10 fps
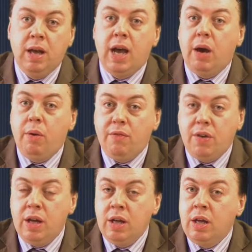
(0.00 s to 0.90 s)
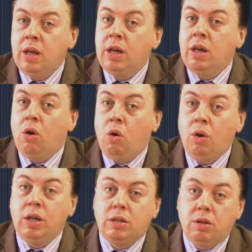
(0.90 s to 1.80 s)
However,
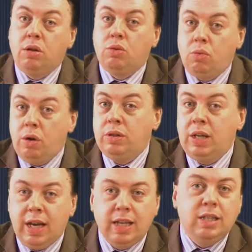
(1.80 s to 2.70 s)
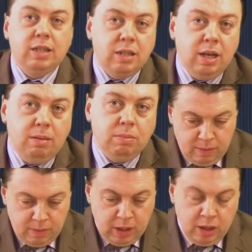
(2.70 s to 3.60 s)
all is not as rosy as it seems.
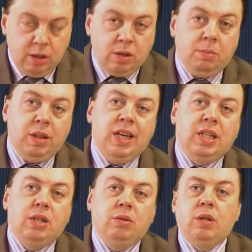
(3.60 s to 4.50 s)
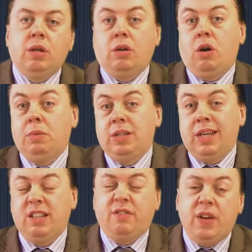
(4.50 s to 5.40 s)
Some of the issues that
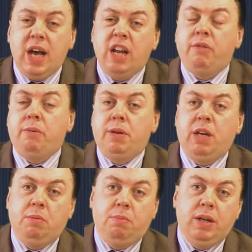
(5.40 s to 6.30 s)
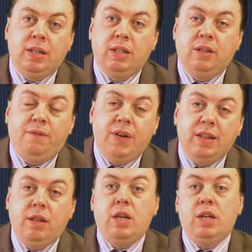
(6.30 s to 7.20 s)
commentators have had around Purple Bricks is the
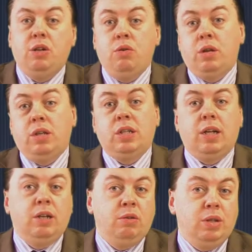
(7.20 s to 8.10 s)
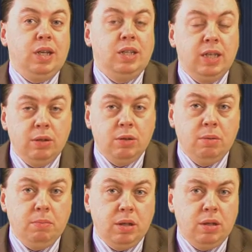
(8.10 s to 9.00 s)
fact that they do not disclose their sales
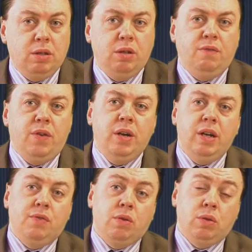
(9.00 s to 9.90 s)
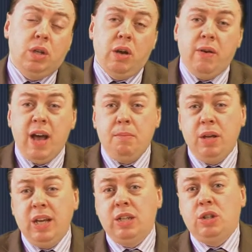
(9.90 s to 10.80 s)
numbers, so it's very difficult to know how
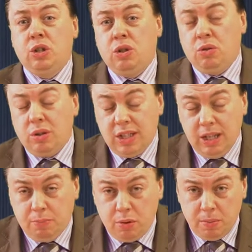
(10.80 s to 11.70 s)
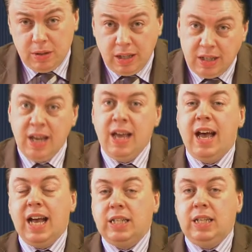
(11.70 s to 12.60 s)
many instructed properties
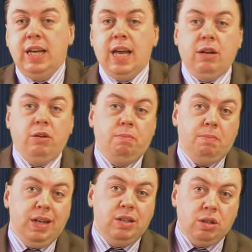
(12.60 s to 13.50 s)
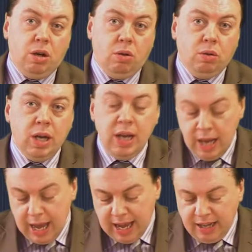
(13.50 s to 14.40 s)
actually end up being sold.
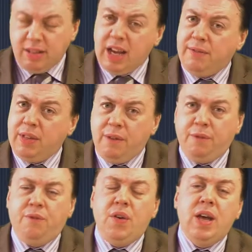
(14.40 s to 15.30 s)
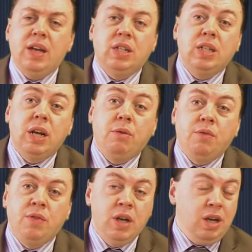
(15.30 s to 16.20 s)
And they have their fair share
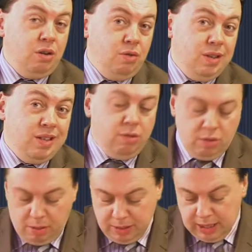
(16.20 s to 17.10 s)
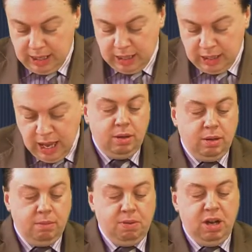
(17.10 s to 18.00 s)
of critical commentators.
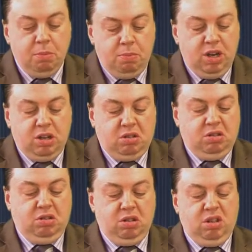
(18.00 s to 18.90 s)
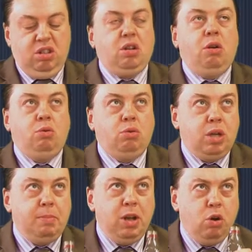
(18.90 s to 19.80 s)
Purple Bricks does not disclose
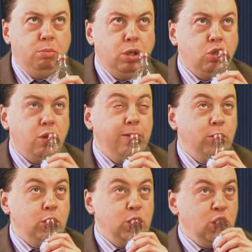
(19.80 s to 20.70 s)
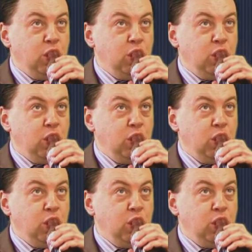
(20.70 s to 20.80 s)
how many homes it sells.